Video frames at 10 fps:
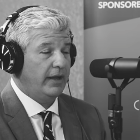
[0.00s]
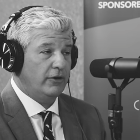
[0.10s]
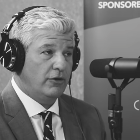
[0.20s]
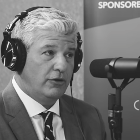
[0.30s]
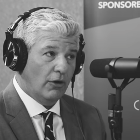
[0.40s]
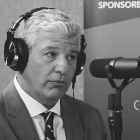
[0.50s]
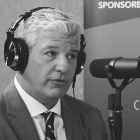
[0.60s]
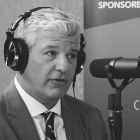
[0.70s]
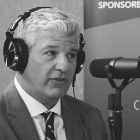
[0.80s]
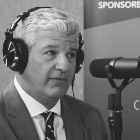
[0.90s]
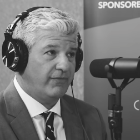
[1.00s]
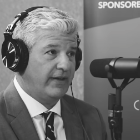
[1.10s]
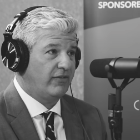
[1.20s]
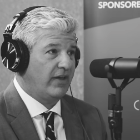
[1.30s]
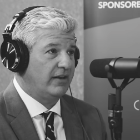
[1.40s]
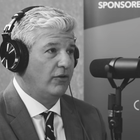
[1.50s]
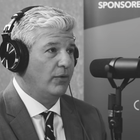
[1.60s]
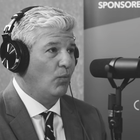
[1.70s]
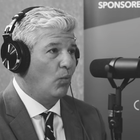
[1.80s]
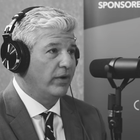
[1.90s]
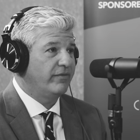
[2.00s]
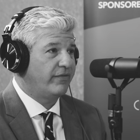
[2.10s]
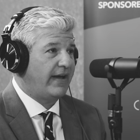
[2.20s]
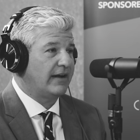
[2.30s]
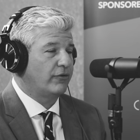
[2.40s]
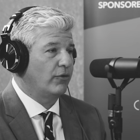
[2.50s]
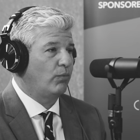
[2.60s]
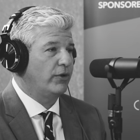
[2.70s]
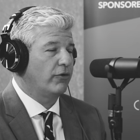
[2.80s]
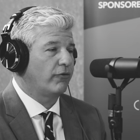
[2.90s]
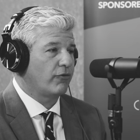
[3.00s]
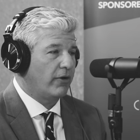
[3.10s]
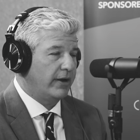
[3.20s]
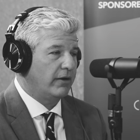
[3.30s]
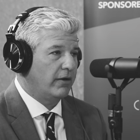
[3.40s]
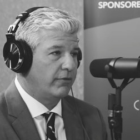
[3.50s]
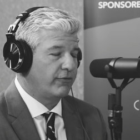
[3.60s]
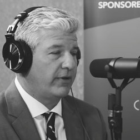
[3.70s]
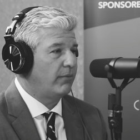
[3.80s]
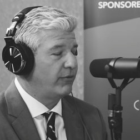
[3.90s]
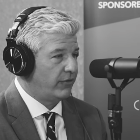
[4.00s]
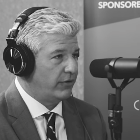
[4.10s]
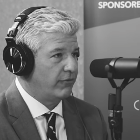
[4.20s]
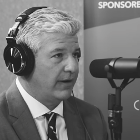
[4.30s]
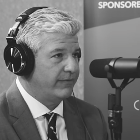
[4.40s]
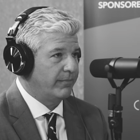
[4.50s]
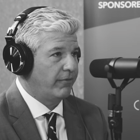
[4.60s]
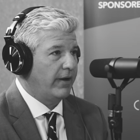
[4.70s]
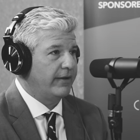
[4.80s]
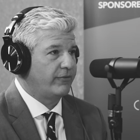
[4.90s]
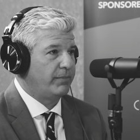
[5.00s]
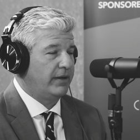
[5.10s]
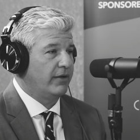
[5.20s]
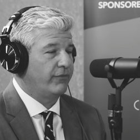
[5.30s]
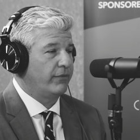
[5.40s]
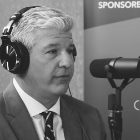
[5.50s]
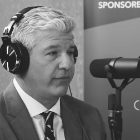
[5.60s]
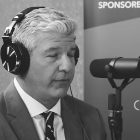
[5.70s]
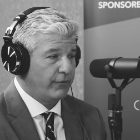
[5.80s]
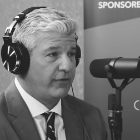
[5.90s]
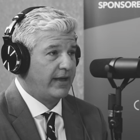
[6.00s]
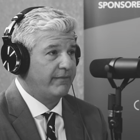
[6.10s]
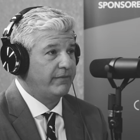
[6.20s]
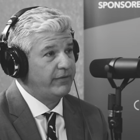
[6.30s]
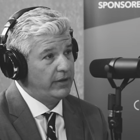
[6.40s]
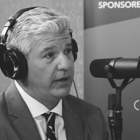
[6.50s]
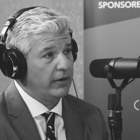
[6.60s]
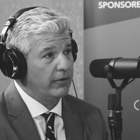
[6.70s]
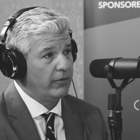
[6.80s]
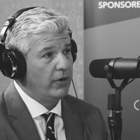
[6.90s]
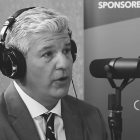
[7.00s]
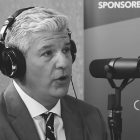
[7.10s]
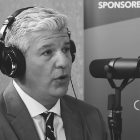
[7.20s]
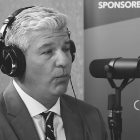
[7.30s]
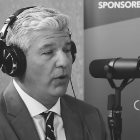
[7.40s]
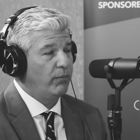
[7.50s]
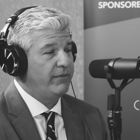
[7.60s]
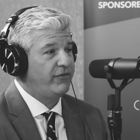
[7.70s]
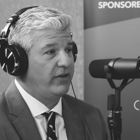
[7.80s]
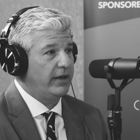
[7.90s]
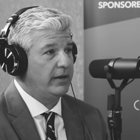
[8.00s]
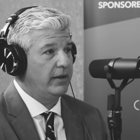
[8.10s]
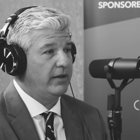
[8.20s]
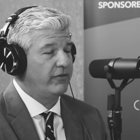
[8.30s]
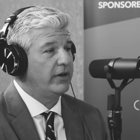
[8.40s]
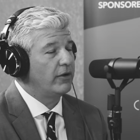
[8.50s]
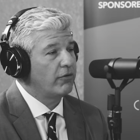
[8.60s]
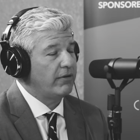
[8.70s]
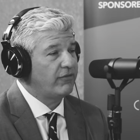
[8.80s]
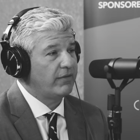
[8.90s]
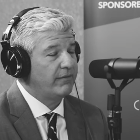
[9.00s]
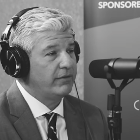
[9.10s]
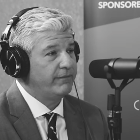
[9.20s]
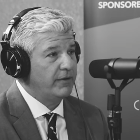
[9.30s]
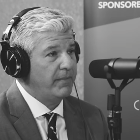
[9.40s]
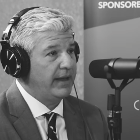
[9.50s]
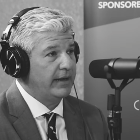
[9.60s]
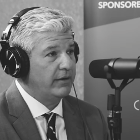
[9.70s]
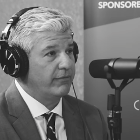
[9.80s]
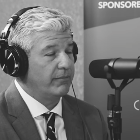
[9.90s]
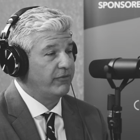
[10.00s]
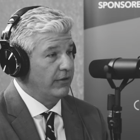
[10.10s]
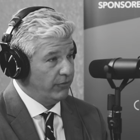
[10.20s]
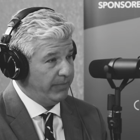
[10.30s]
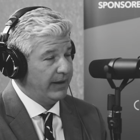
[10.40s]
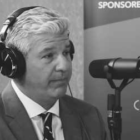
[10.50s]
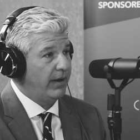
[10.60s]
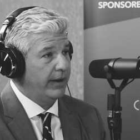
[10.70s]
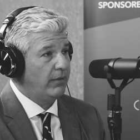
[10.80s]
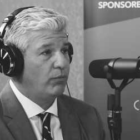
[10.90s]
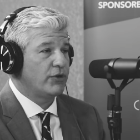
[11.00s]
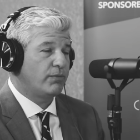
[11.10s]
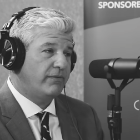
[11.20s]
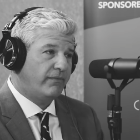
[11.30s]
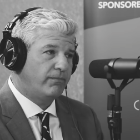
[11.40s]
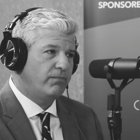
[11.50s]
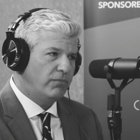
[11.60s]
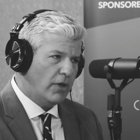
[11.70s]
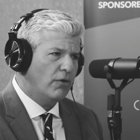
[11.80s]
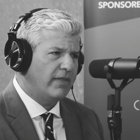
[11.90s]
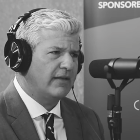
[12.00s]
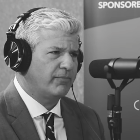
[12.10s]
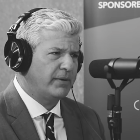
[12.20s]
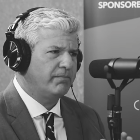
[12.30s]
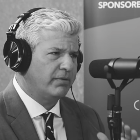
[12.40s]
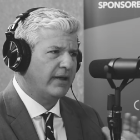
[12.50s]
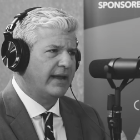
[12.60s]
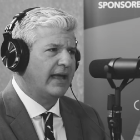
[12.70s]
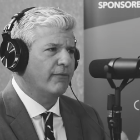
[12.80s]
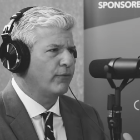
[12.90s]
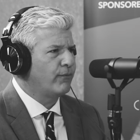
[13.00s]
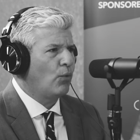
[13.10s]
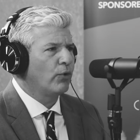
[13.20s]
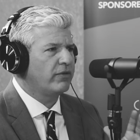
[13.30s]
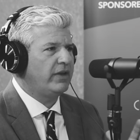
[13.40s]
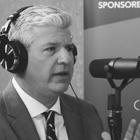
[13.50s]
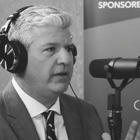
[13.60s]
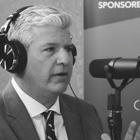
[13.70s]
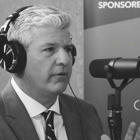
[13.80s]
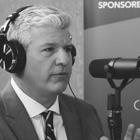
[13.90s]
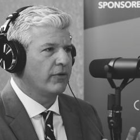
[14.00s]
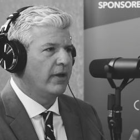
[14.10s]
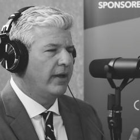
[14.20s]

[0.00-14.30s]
And don't just get fixated on one factor when you're trying to understand what's going to drive the price. Because for the first half of the year, what we've seen is an increased level of demand from central bank buying, which we've known that's been playing out for 14 years